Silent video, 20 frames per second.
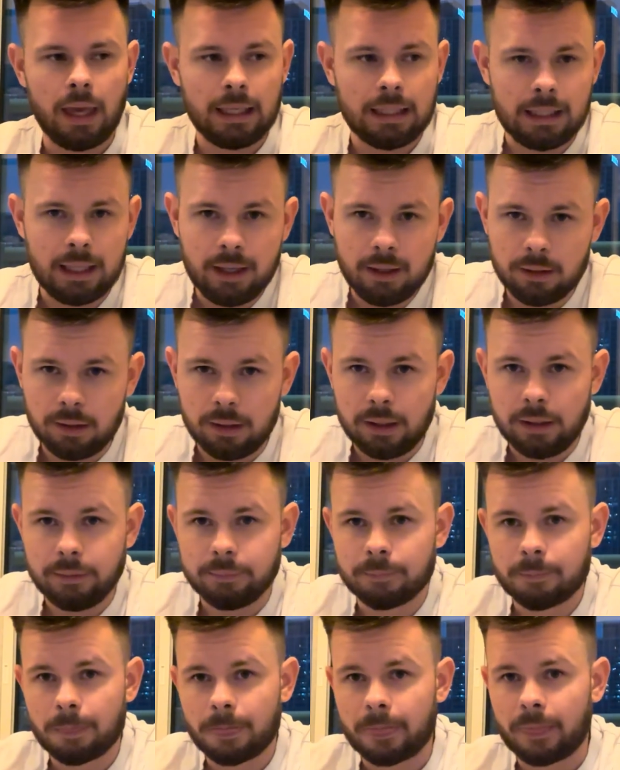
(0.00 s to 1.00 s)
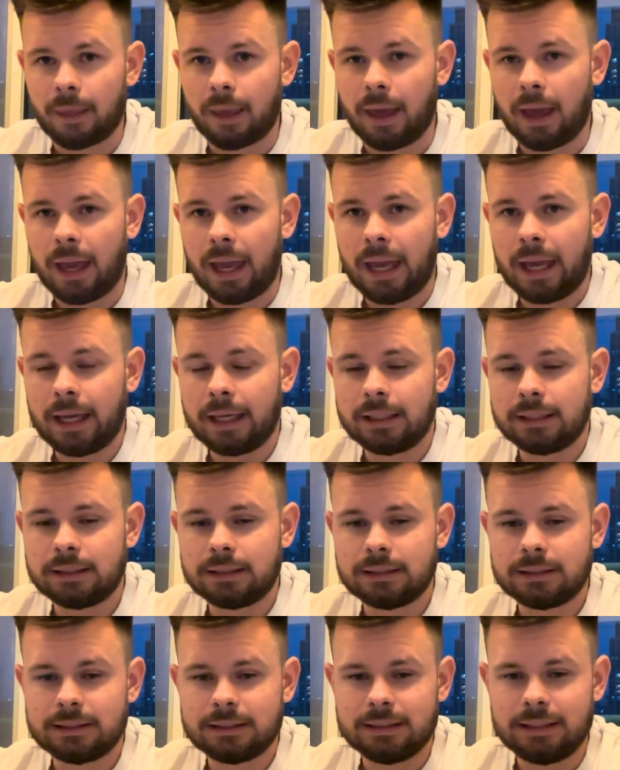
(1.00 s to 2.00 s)
yearly,
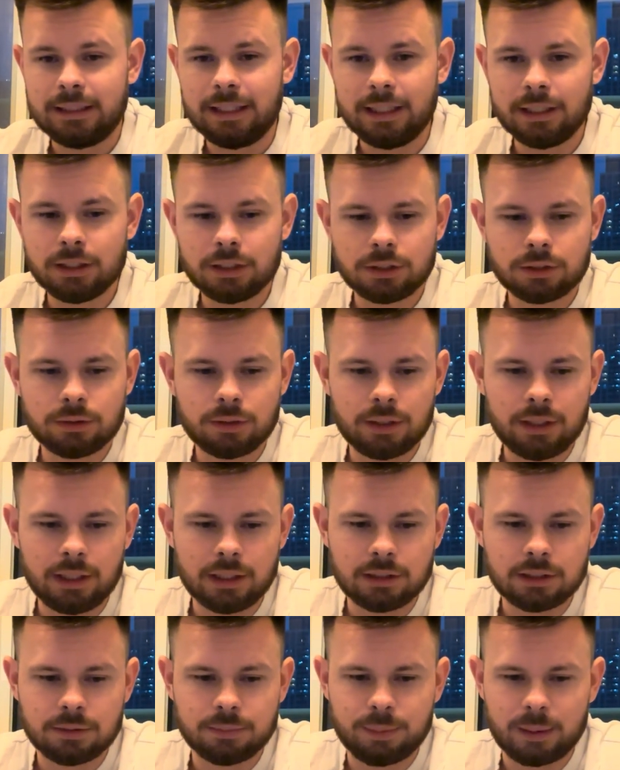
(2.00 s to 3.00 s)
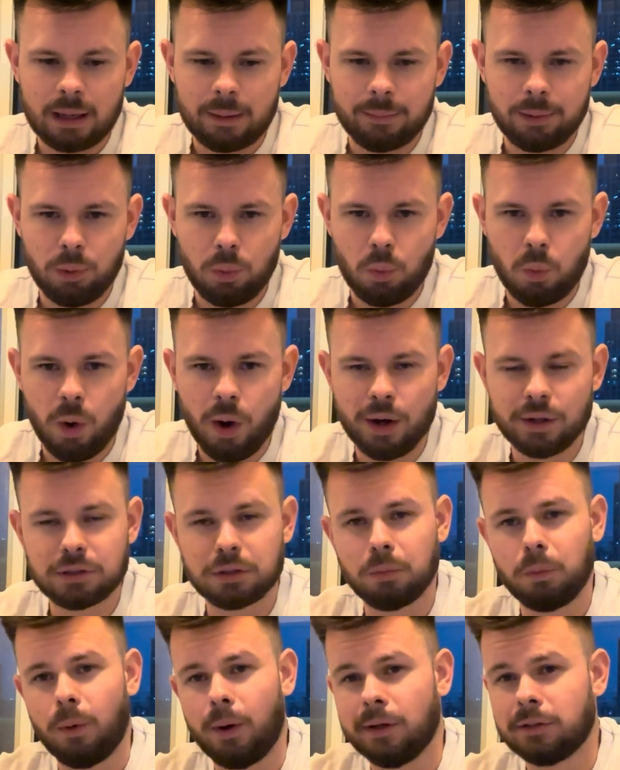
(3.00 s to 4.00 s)
and the industry is just becoming worse
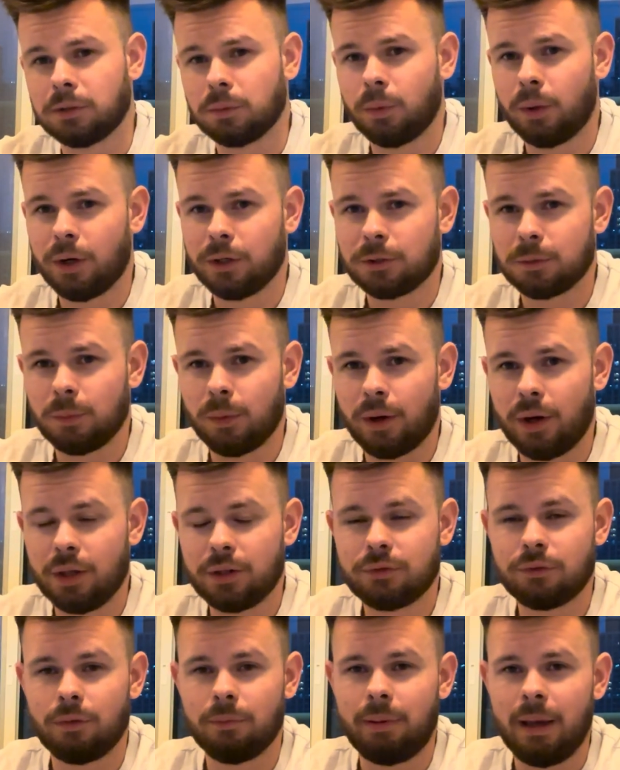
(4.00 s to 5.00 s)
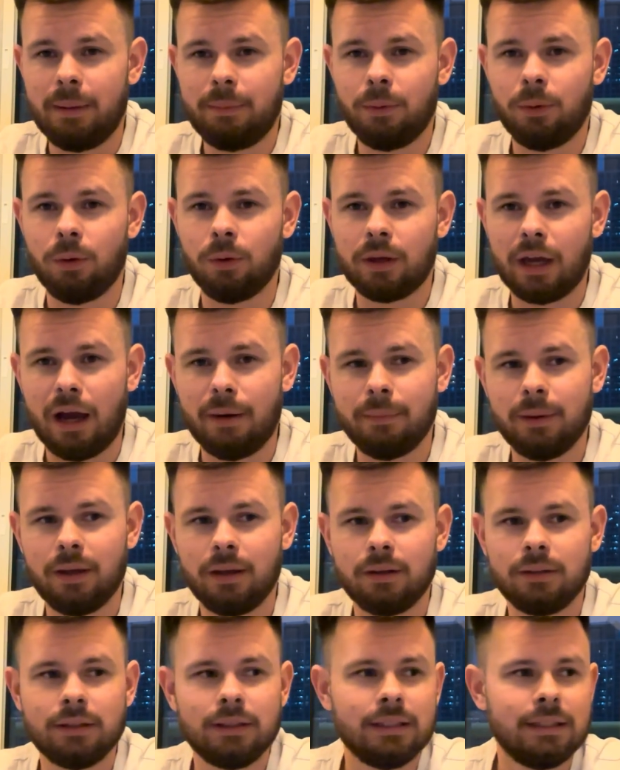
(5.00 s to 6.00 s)
and worse and worse and worse from people who come
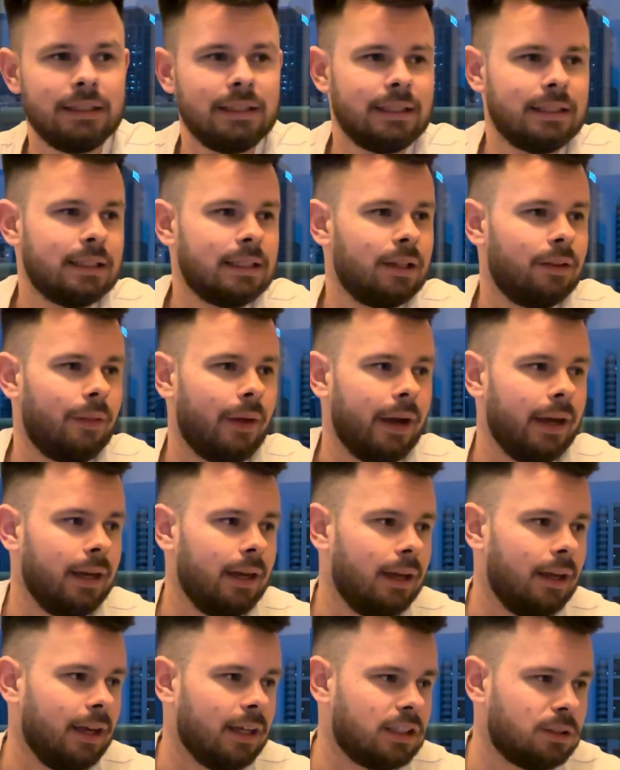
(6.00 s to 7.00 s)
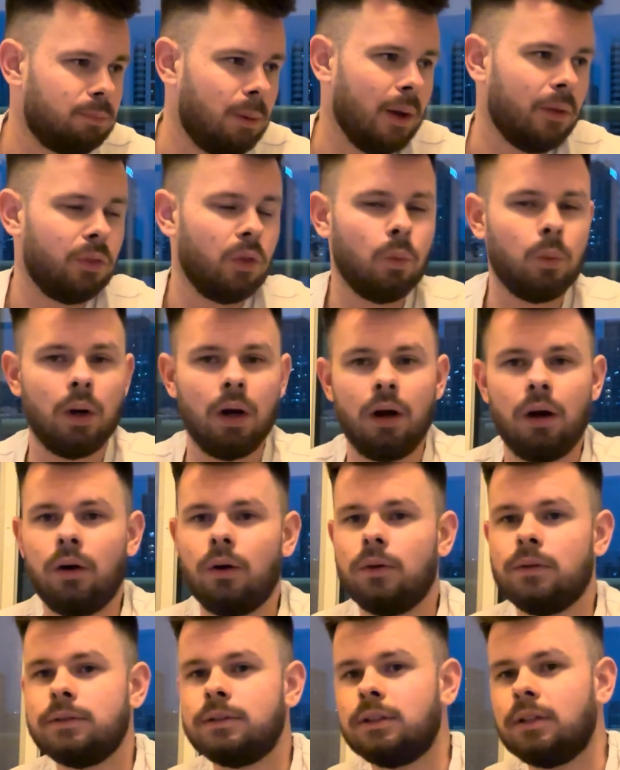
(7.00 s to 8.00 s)
in, they expect the
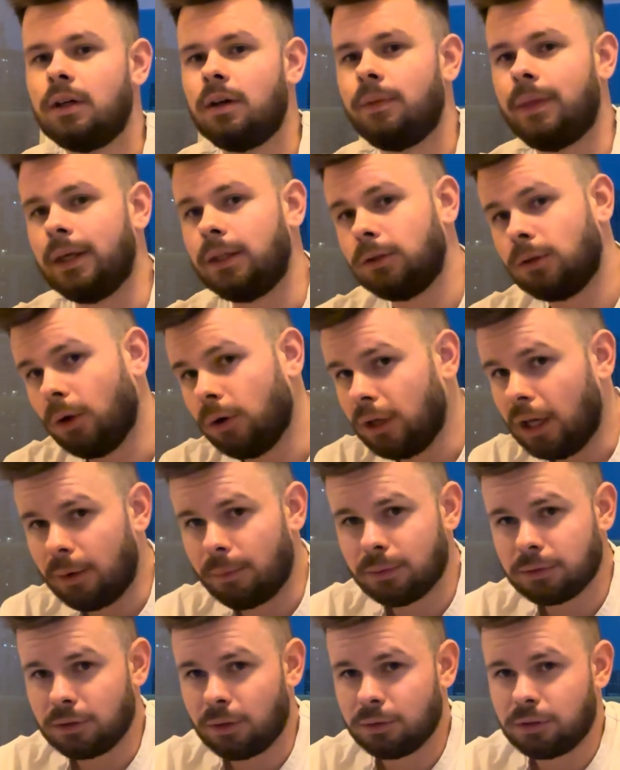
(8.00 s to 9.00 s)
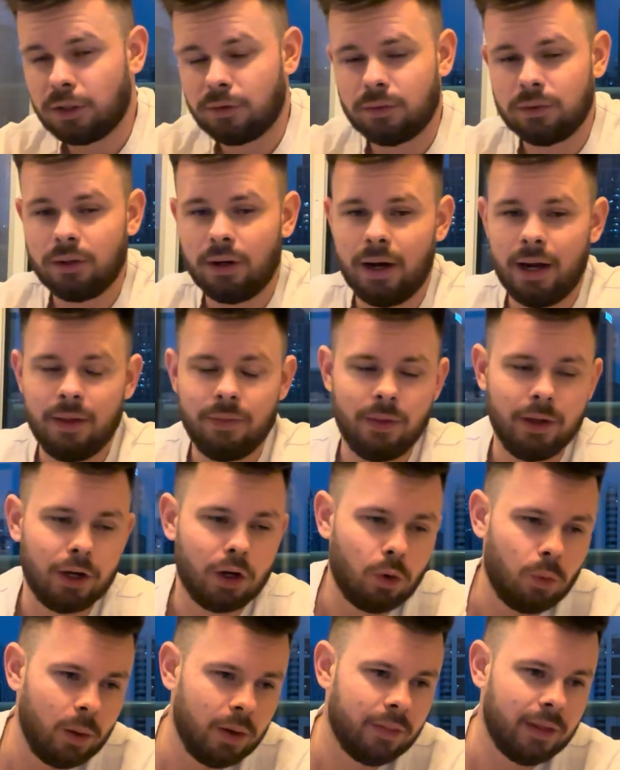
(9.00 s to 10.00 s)
world, they don't get results overnight, they
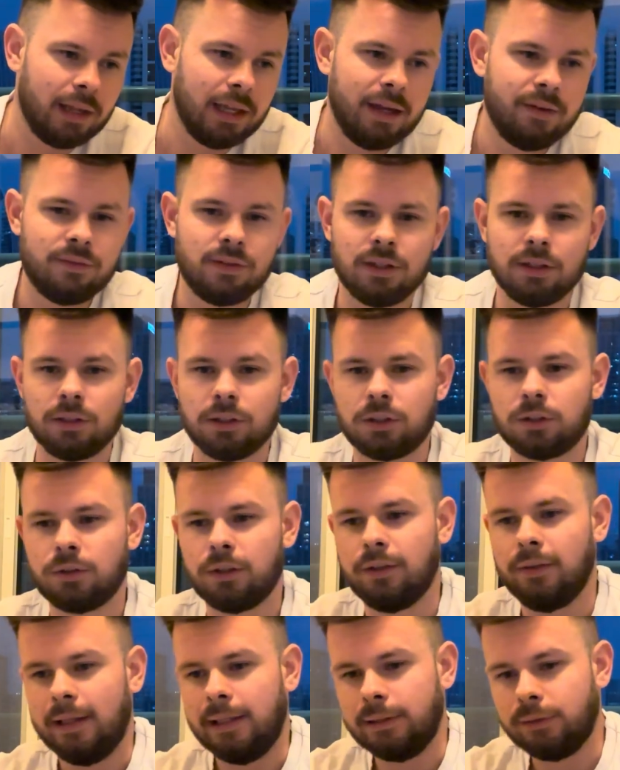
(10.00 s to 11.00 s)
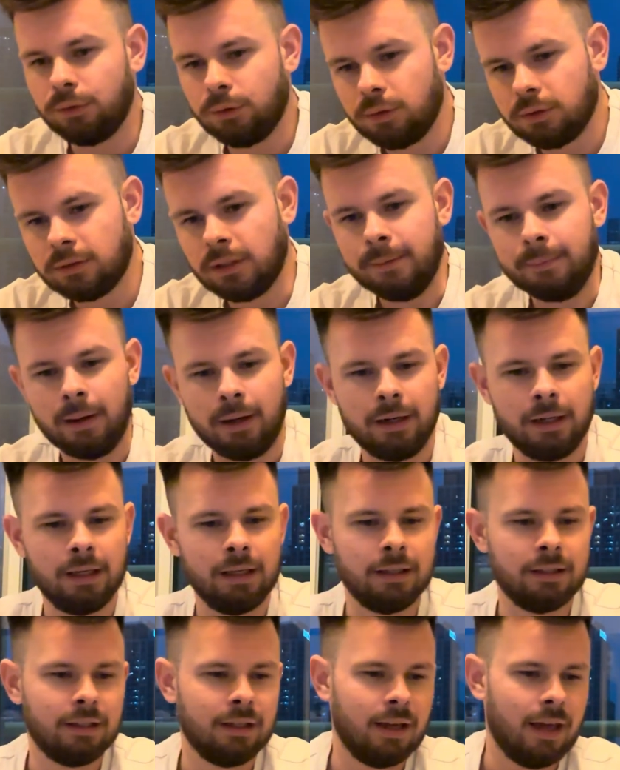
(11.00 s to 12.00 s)
quit, they leave the industry, they lose their
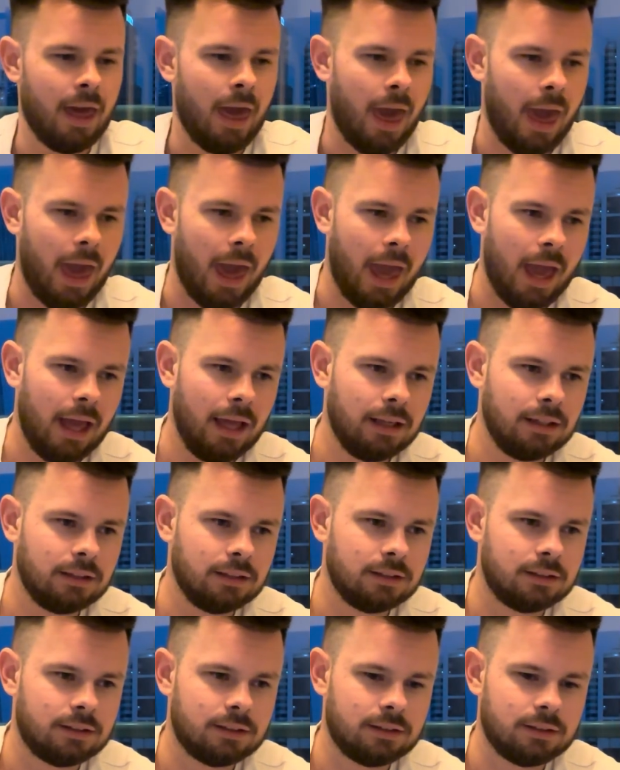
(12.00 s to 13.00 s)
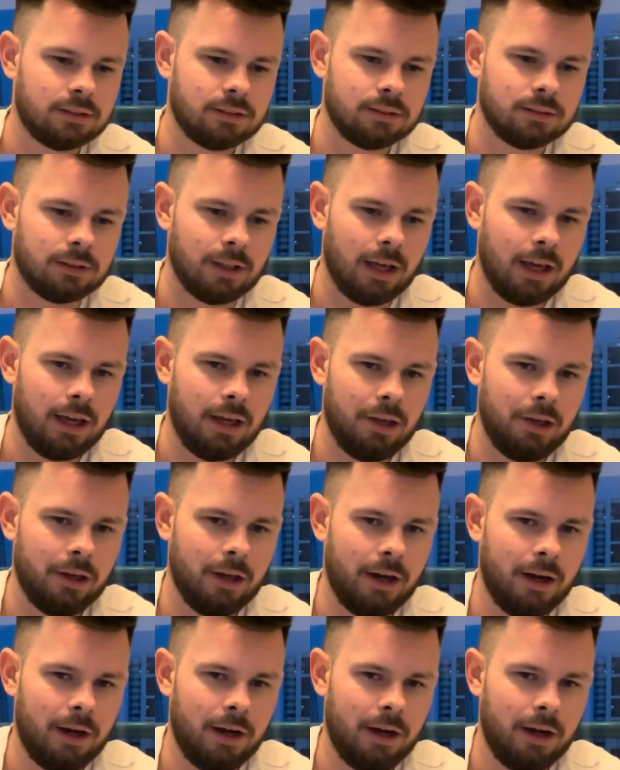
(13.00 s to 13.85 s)
money, and they